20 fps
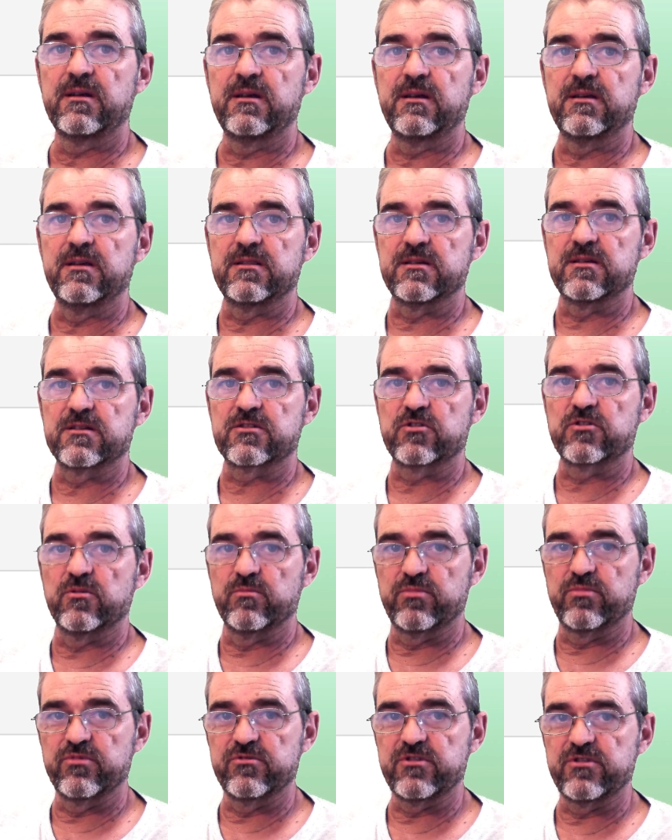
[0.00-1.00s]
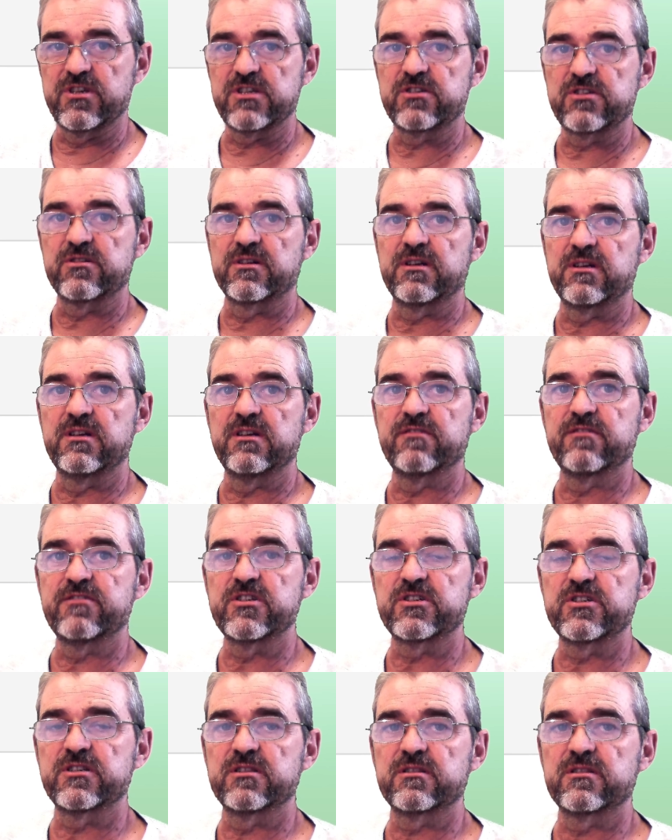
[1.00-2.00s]
it is computationally
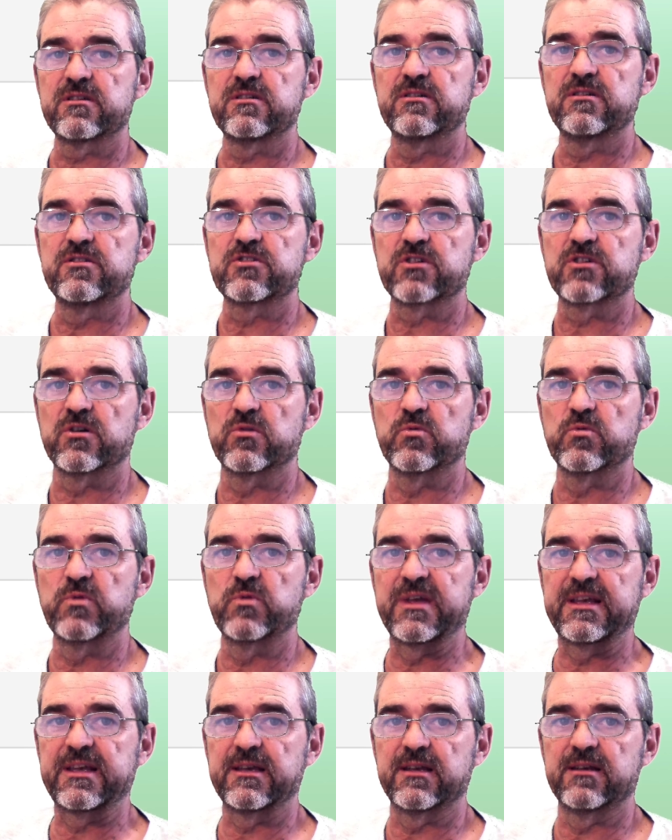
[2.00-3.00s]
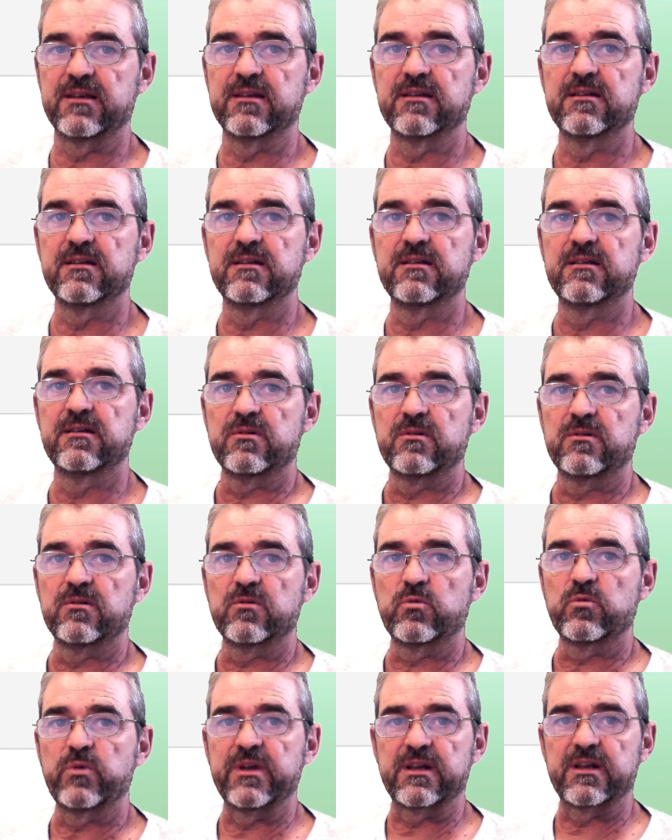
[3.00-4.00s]
efficient, so we can
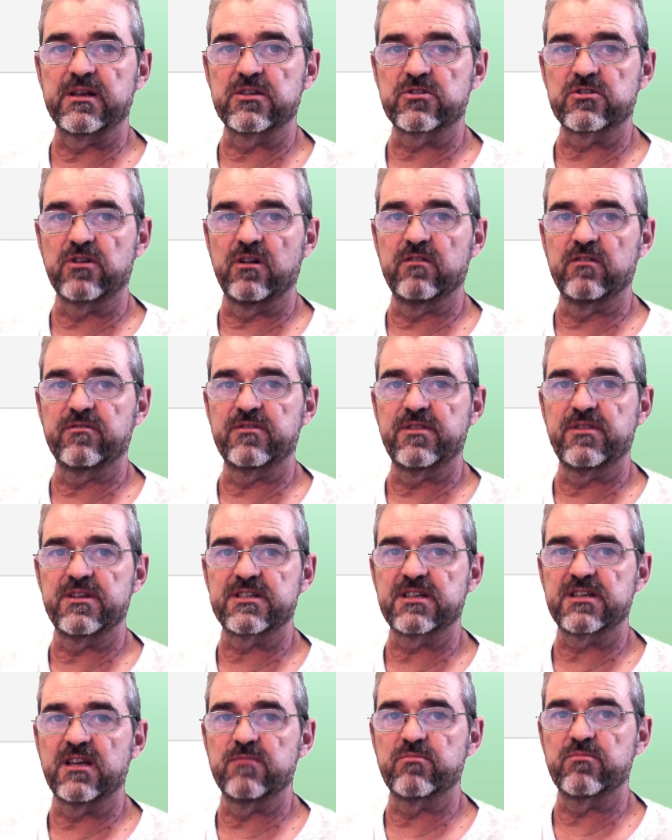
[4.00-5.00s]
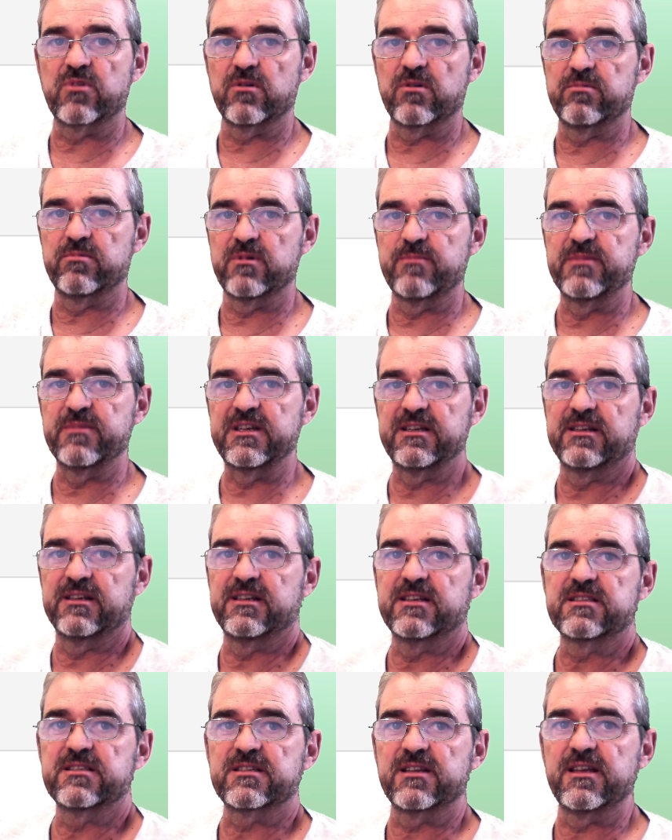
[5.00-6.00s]
quickly solve the same problem in,
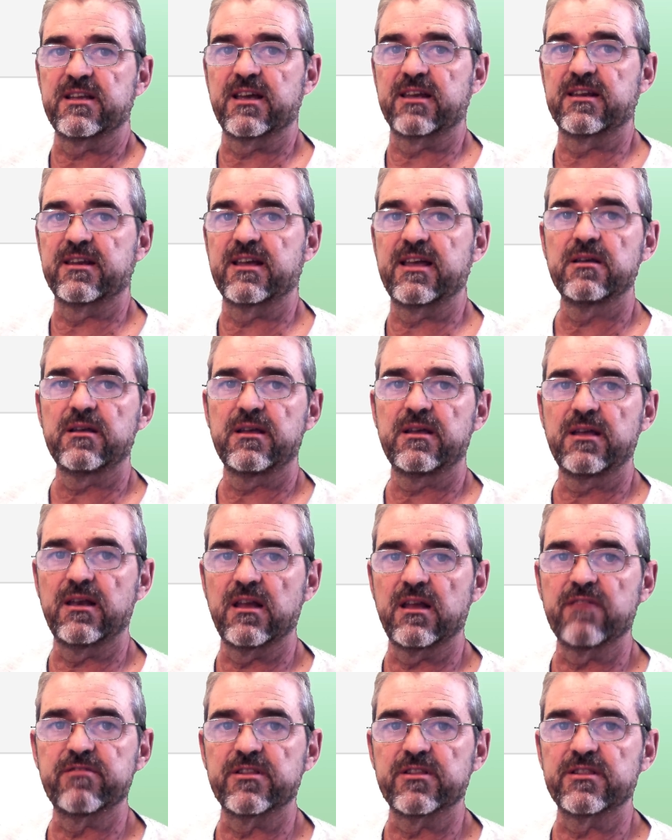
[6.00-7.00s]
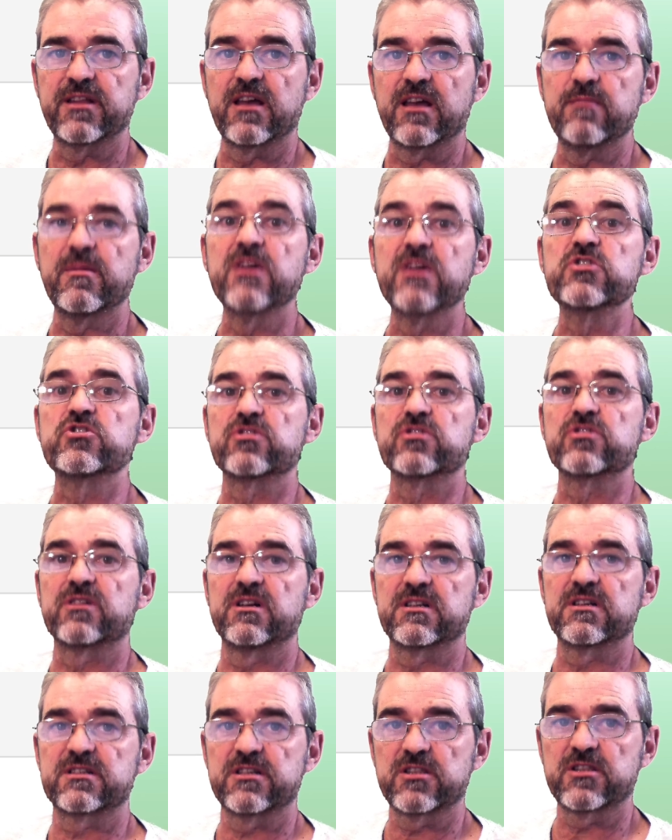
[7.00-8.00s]
let's say, an
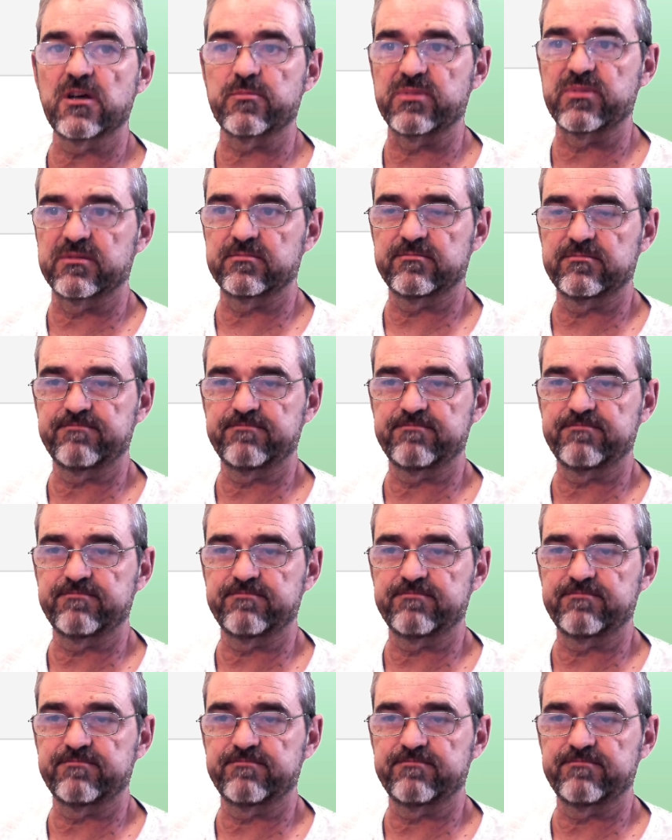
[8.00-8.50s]
11-dimensional setup.